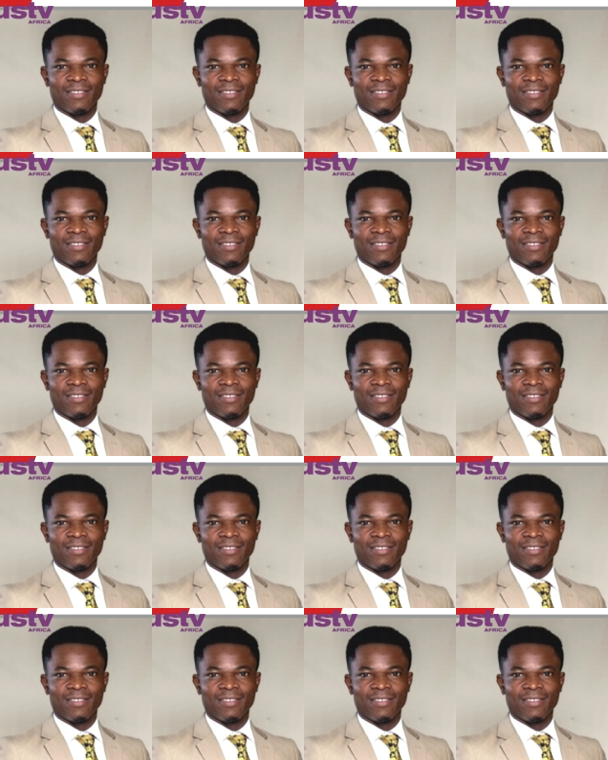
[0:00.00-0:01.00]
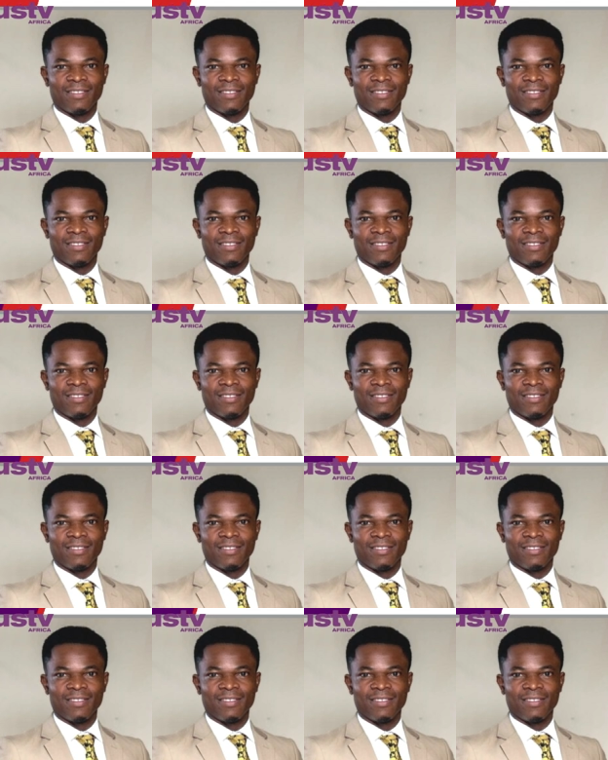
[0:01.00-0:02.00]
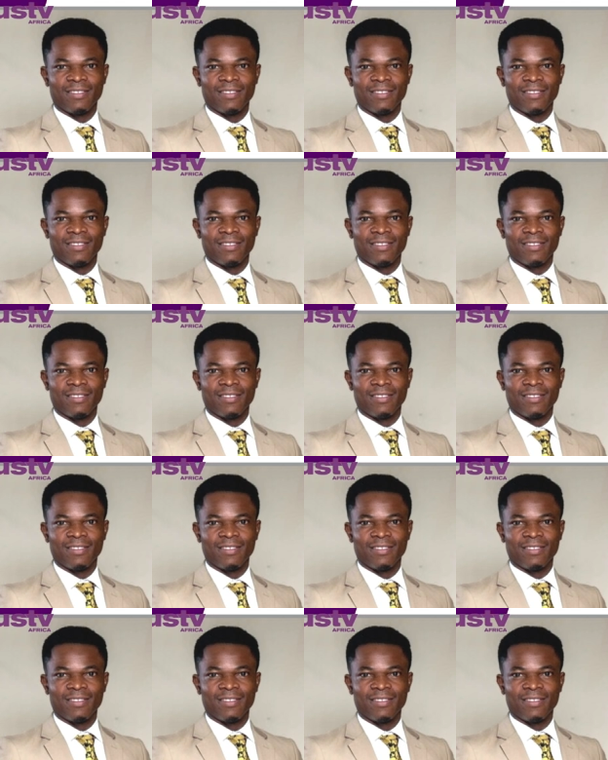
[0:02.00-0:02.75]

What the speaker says: (silence)